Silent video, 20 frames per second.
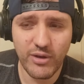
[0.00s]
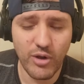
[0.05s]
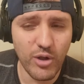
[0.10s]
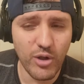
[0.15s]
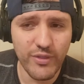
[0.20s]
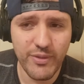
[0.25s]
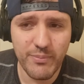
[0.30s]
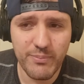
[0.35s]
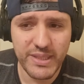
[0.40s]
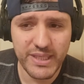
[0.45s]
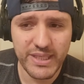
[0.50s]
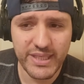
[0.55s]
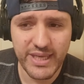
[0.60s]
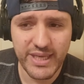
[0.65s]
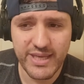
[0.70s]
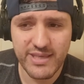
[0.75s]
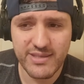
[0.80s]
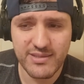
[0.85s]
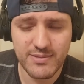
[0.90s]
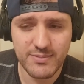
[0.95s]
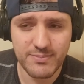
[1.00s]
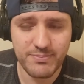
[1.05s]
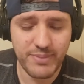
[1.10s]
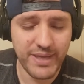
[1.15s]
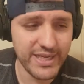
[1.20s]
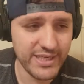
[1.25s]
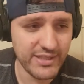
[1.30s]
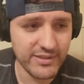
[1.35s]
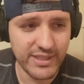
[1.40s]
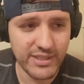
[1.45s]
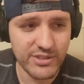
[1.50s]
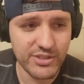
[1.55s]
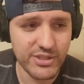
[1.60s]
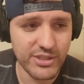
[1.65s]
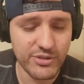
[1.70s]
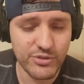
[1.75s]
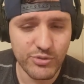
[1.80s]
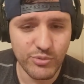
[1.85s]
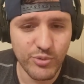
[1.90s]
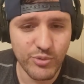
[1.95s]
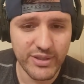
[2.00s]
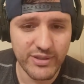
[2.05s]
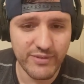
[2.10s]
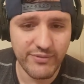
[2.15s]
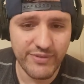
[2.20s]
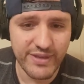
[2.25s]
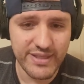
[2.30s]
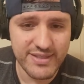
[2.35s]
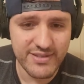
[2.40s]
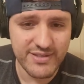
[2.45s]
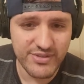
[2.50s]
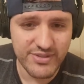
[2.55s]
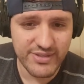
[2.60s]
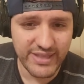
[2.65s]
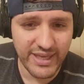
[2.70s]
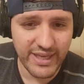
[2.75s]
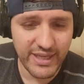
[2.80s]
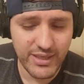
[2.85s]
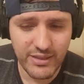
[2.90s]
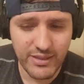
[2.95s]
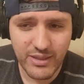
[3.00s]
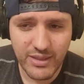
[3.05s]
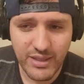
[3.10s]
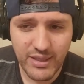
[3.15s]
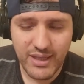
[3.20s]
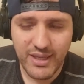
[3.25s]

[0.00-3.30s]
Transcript: All the media is paying attention to what the Feds are saying,